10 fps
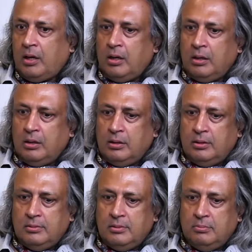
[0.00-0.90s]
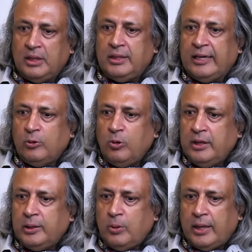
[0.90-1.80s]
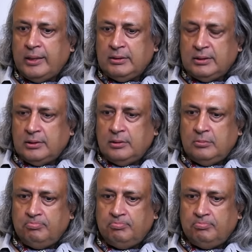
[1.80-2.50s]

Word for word: But that all requires,